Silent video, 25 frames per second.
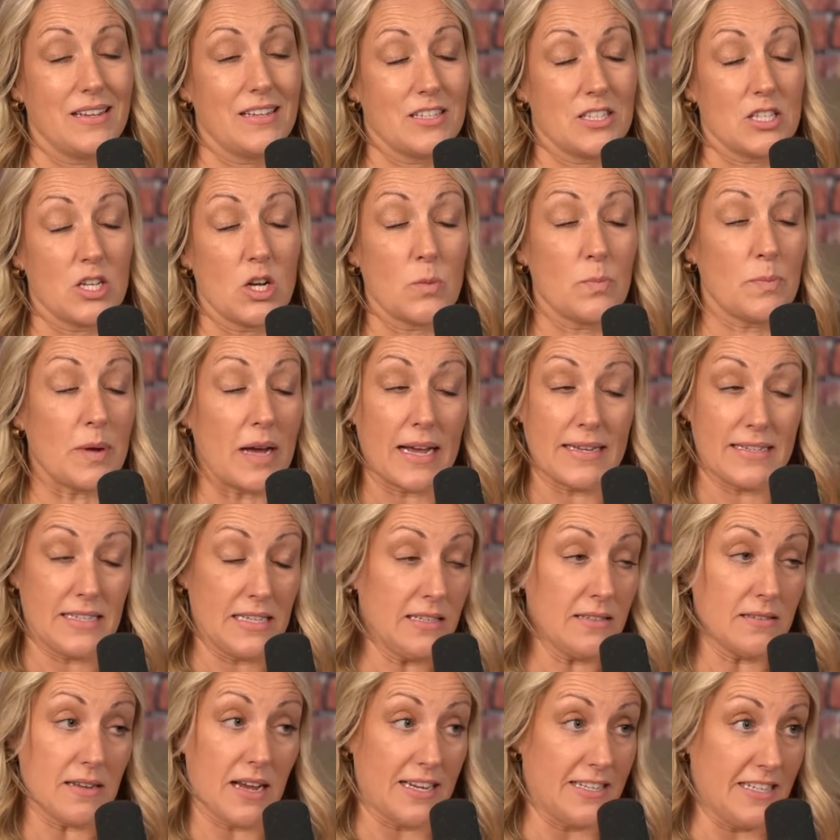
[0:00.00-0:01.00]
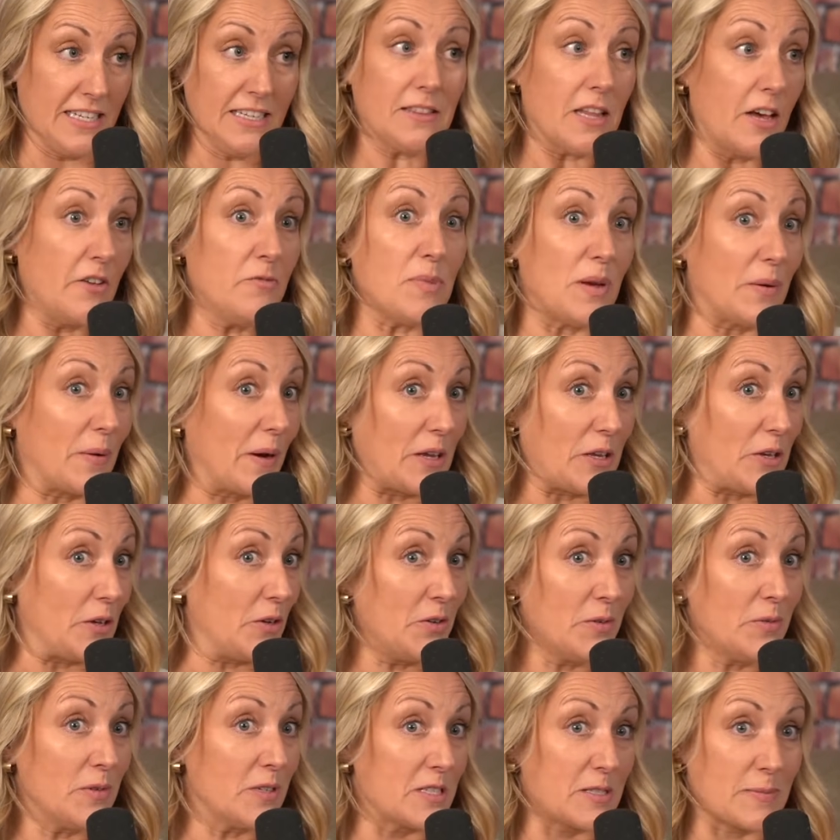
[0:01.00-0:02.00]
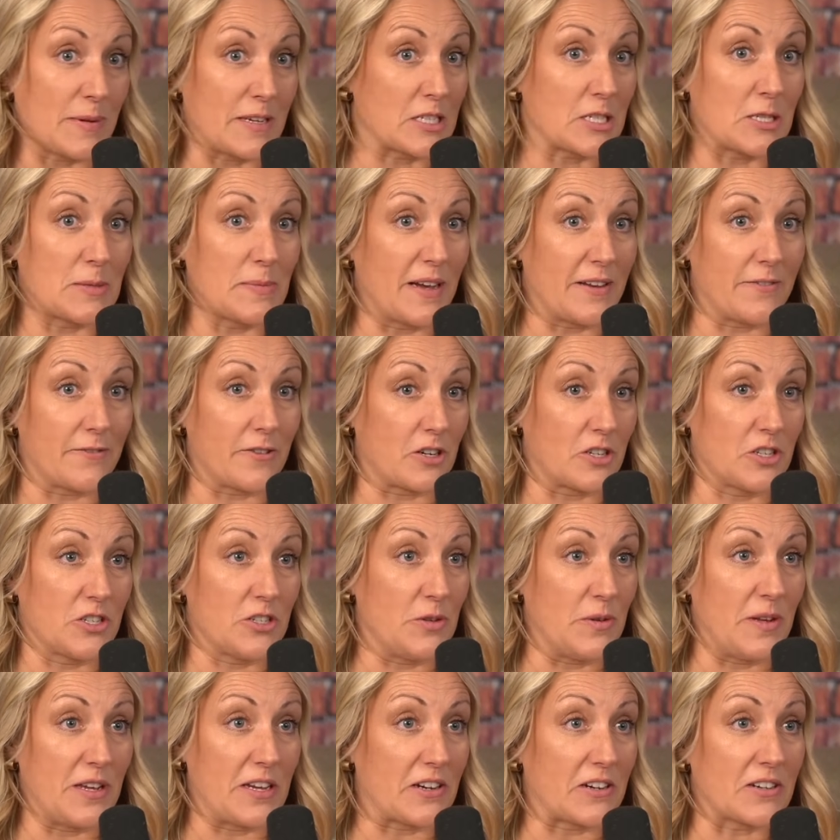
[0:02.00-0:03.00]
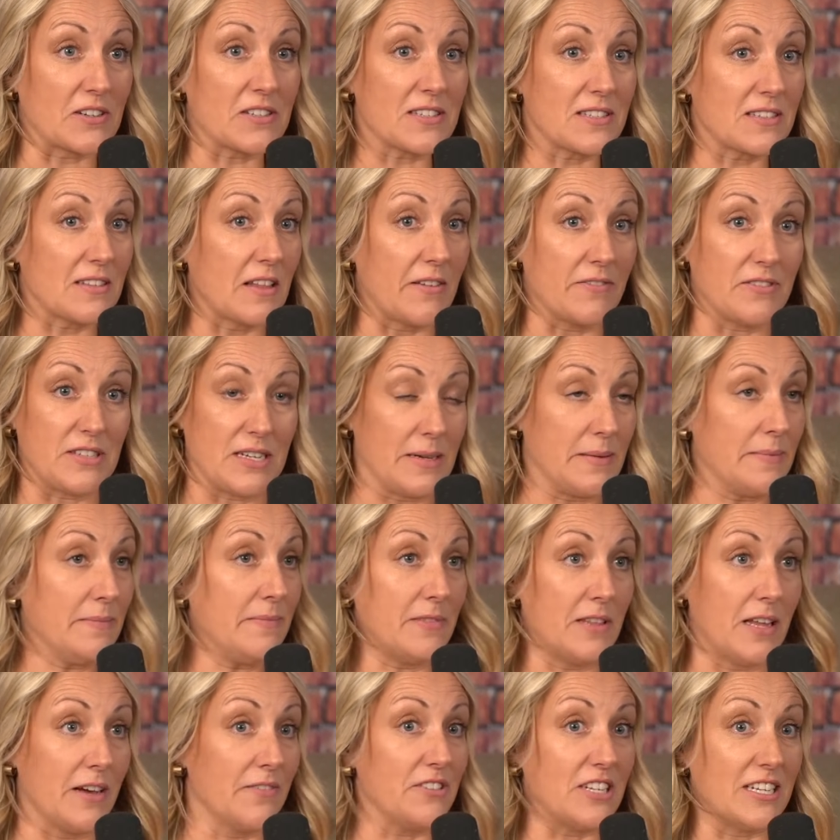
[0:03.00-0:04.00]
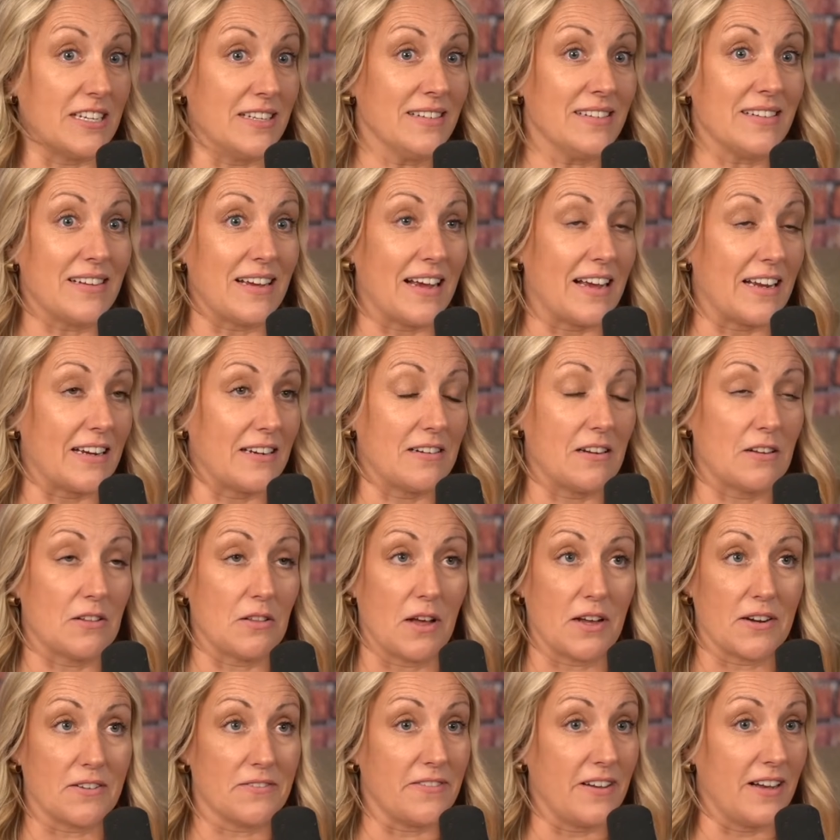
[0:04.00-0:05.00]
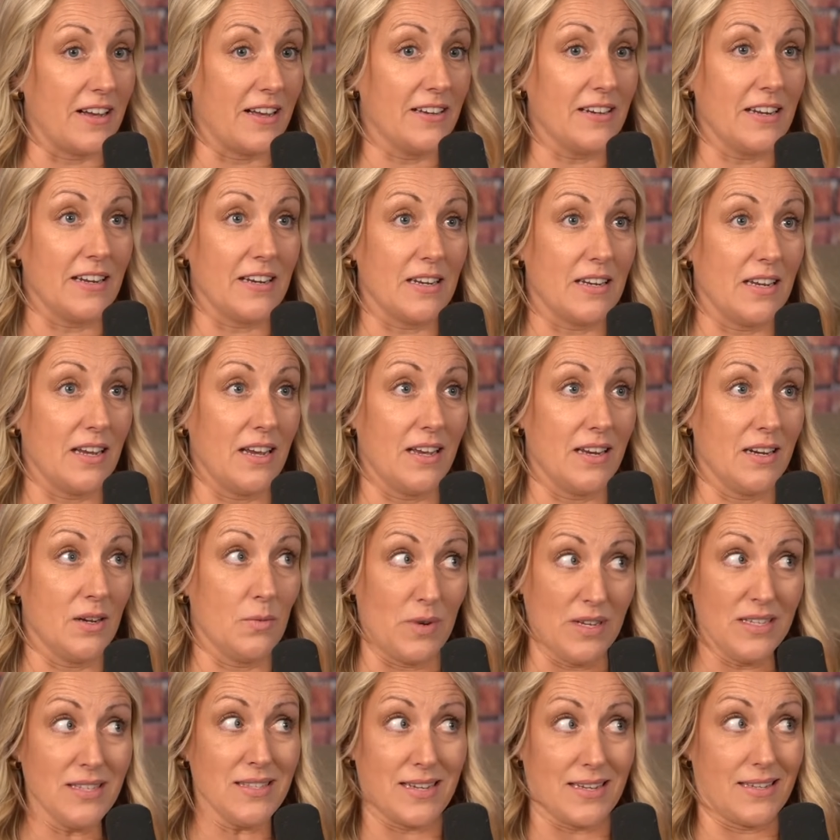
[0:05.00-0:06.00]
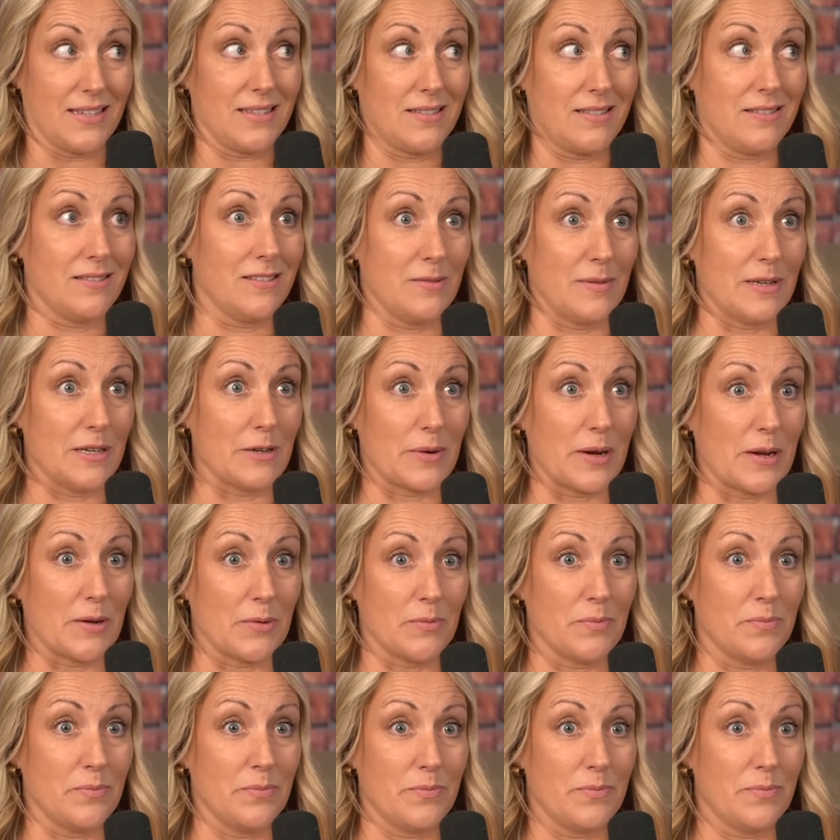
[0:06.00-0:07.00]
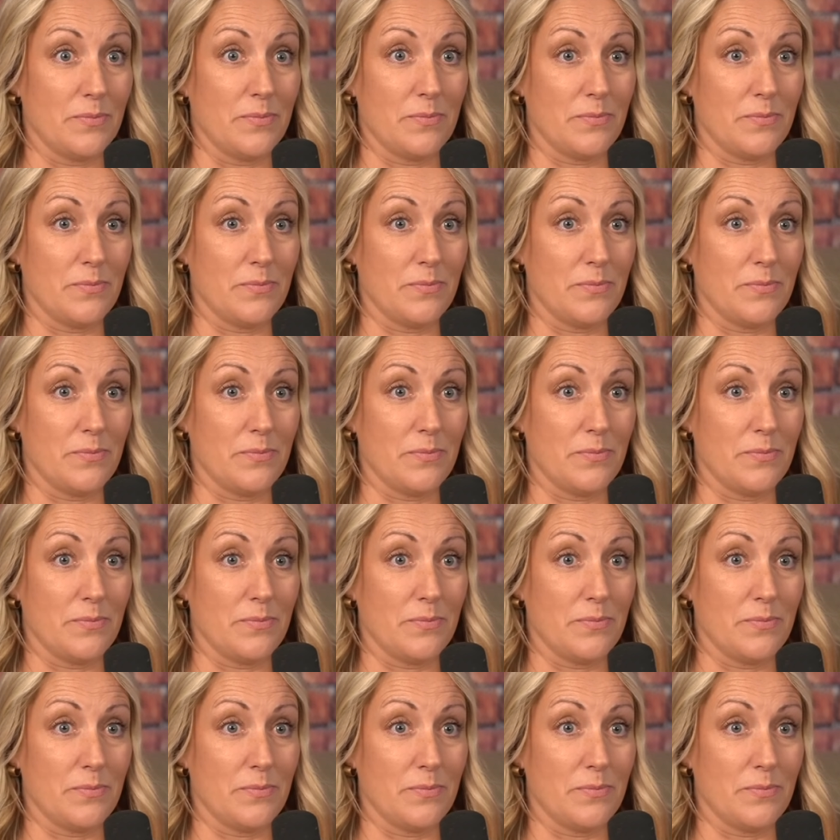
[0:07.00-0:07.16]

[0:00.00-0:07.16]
So, but I did I did love BYU, especially my first two years. Loved it, um, loved it. I had a lot of fun, and and it was nice to be around